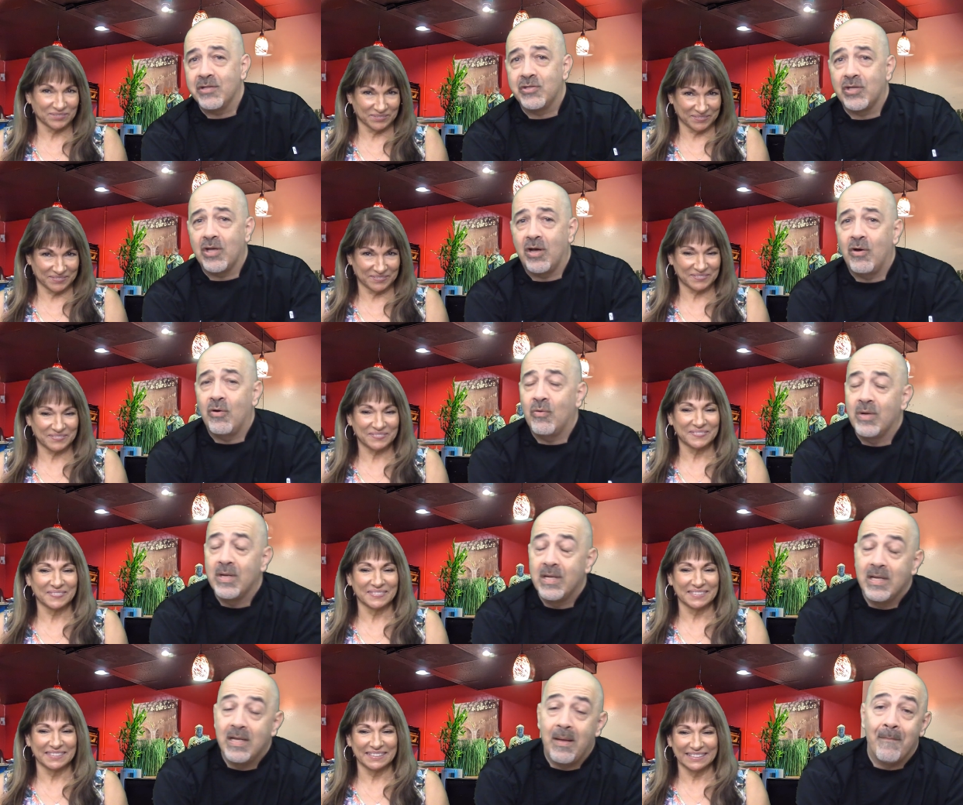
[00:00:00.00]
Speaker 1: Zoe
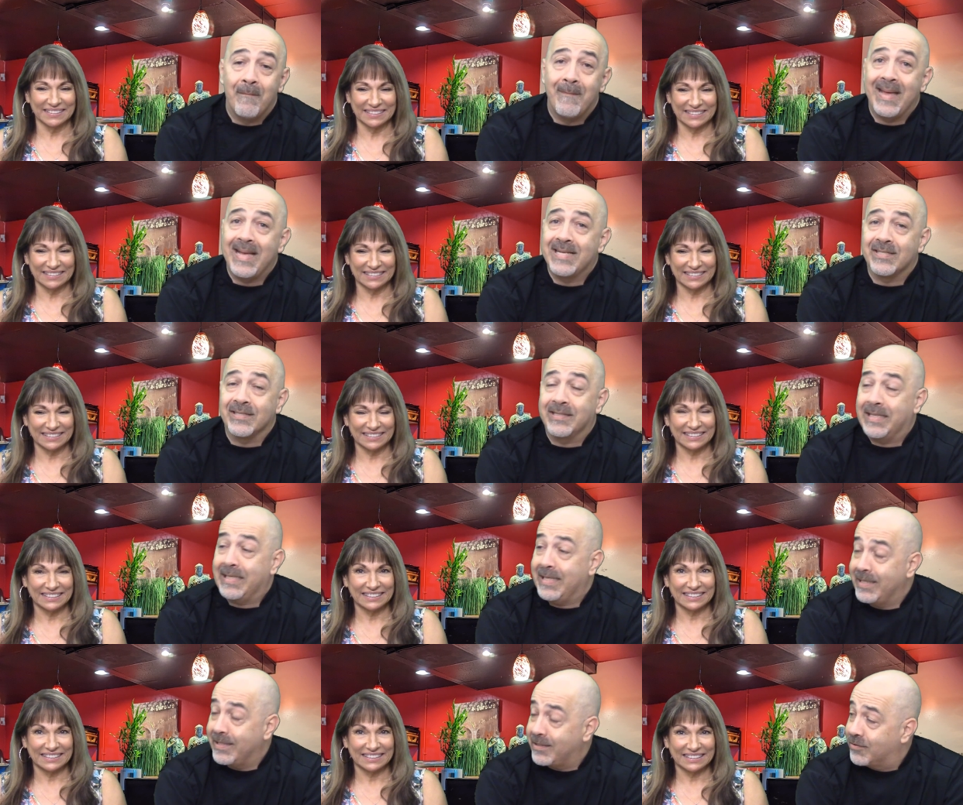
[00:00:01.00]
mm-hmm. makes a
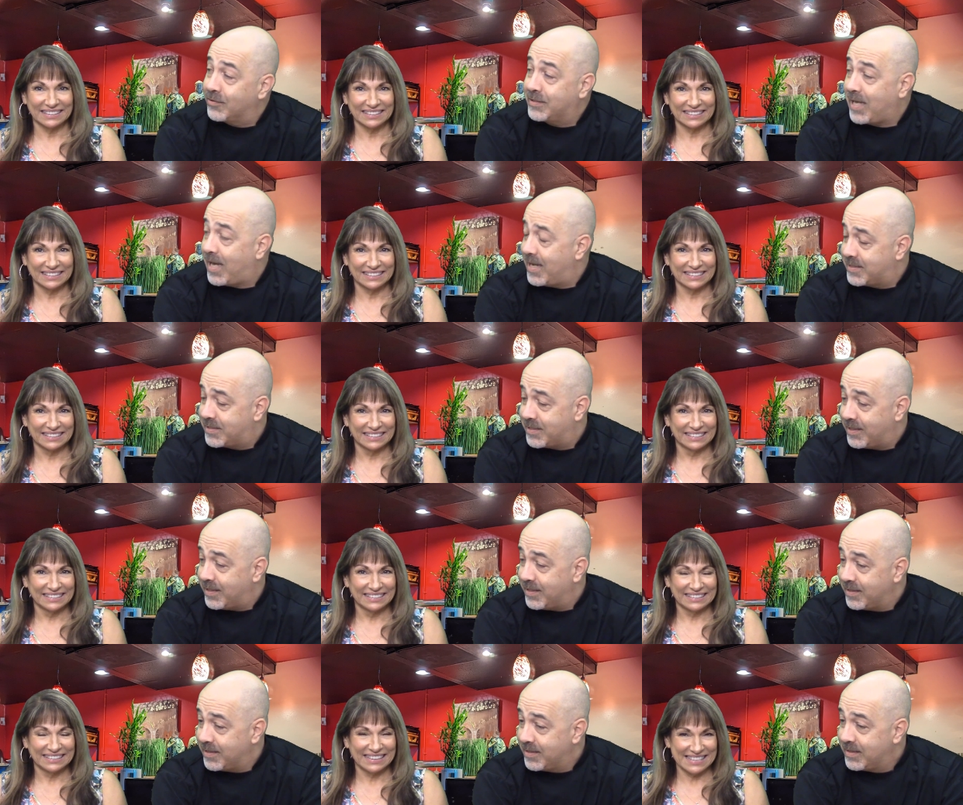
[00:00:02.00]
killer Thai
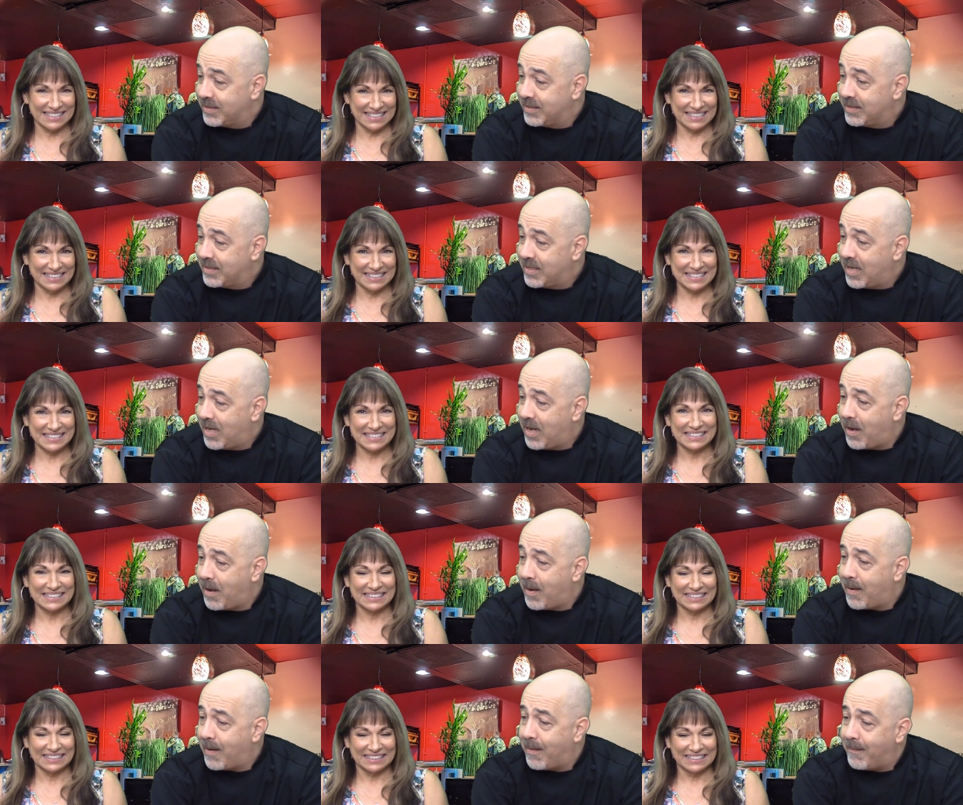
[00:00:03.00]
tea.
Speaker 2: Yes, he does.
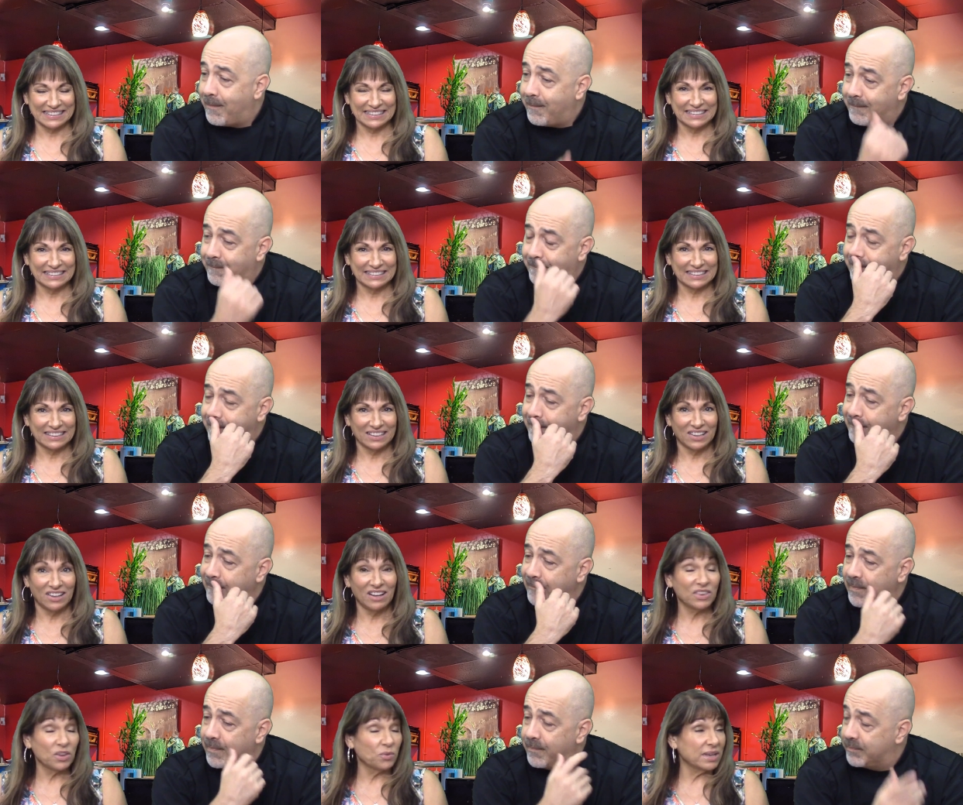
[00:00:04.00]
Speaker 1: Um,
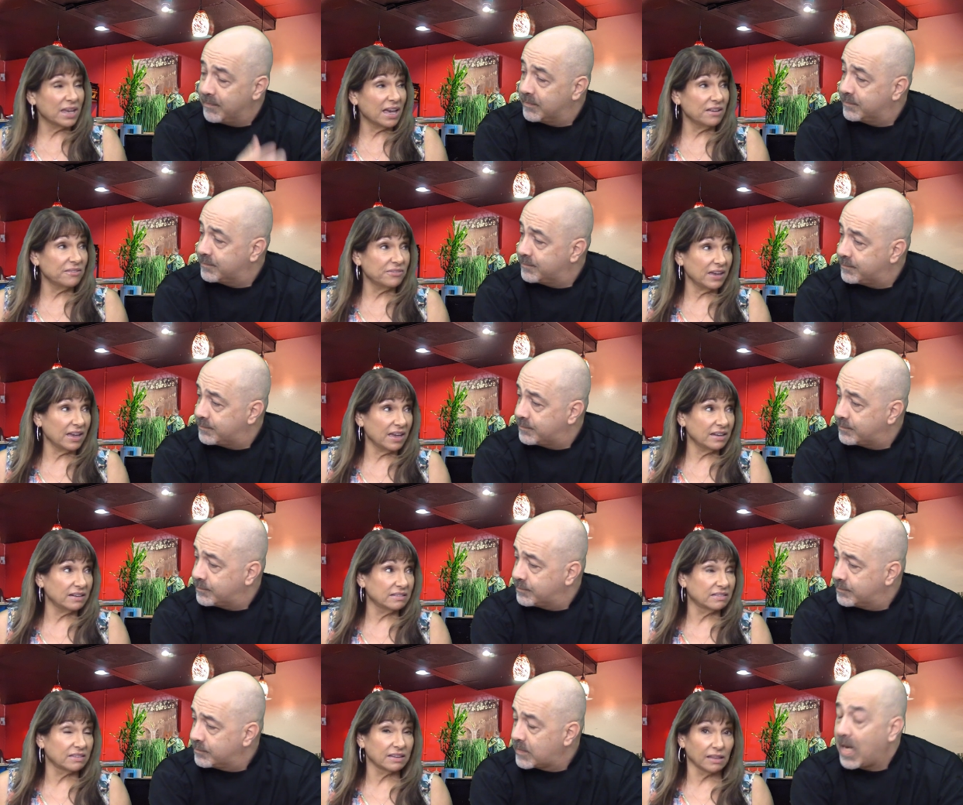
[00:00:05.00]
Speaker 2: Although we have
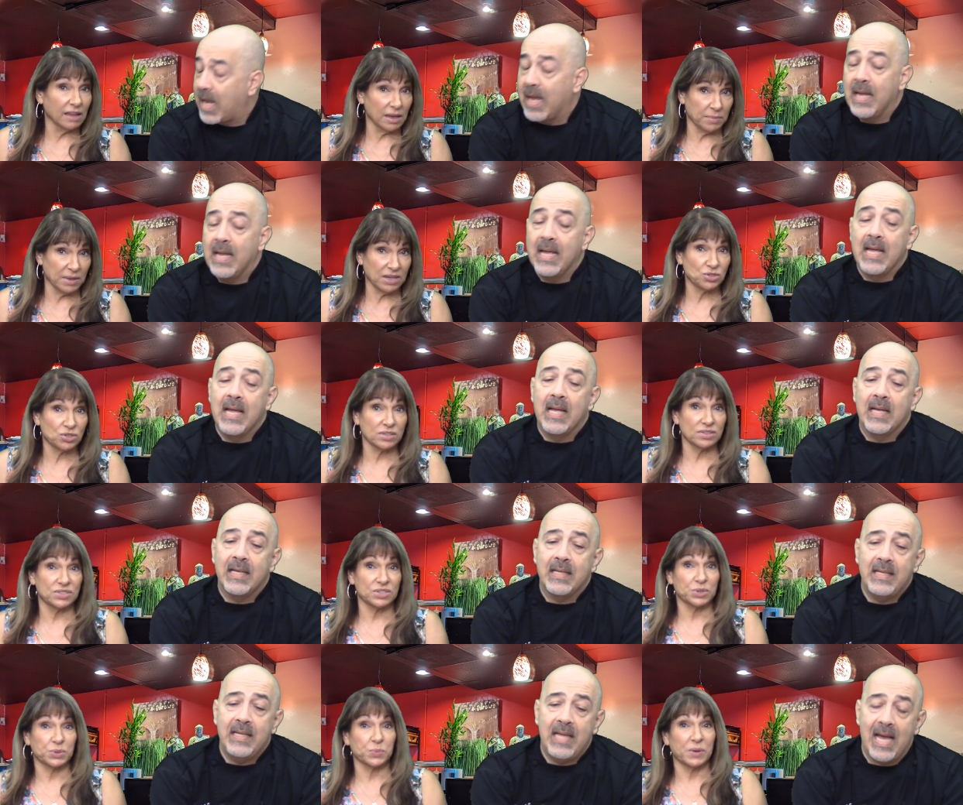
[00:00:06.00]
had the
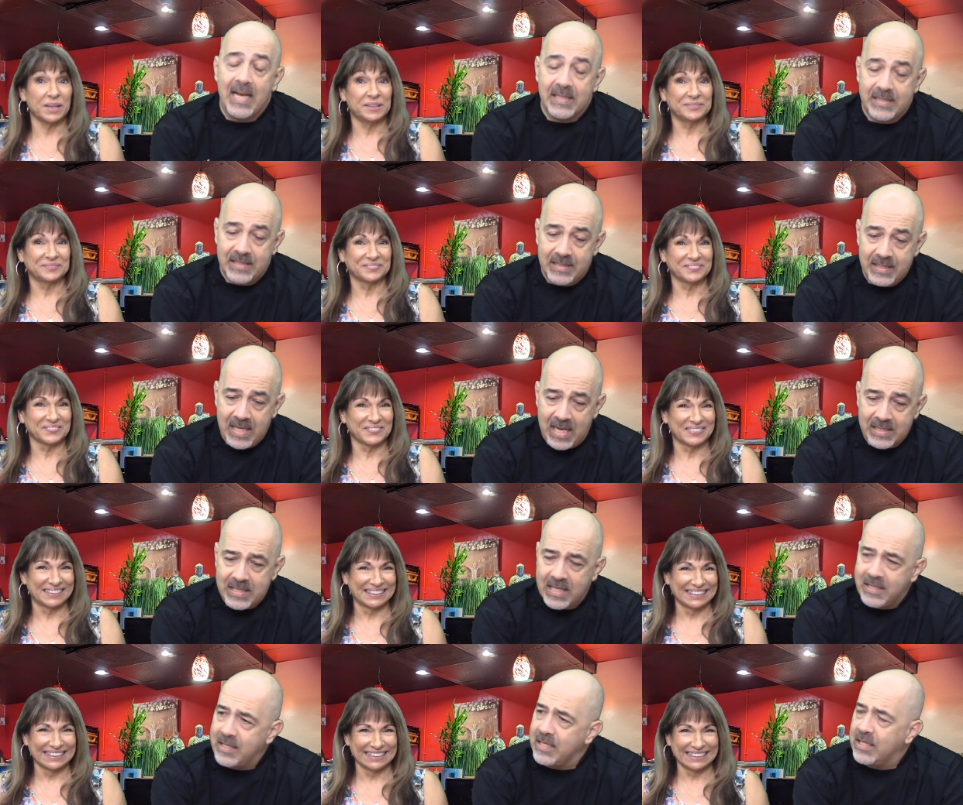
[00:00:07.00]
libations as
Speaker 1: yes, well. Yes,
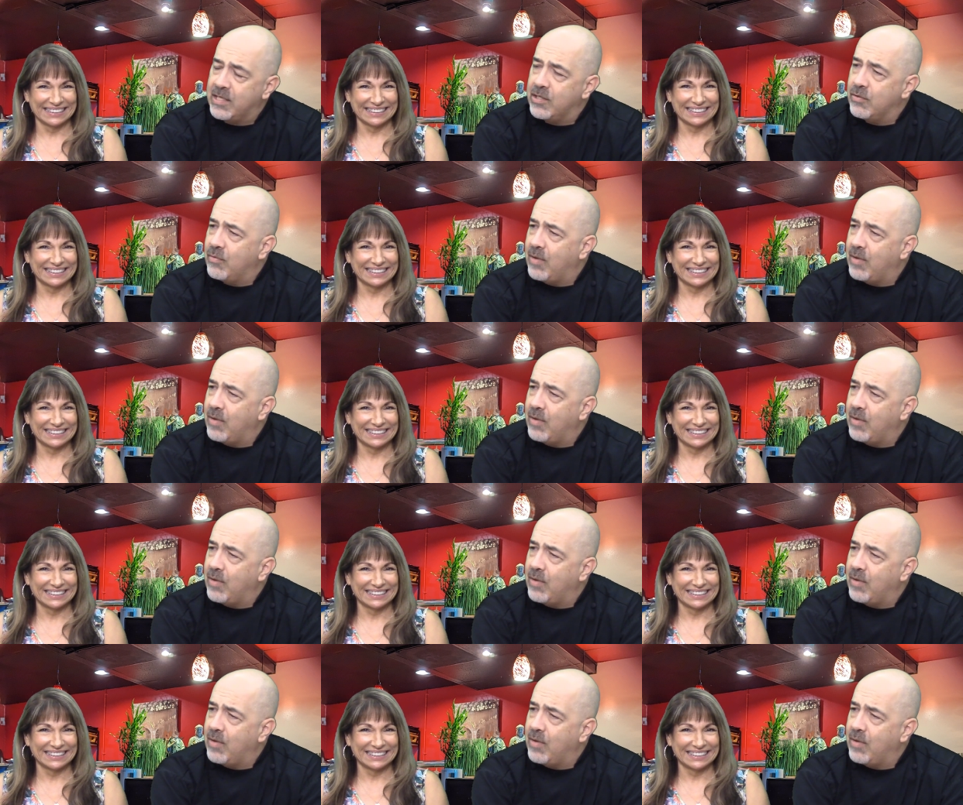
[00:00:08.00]
yes. I think you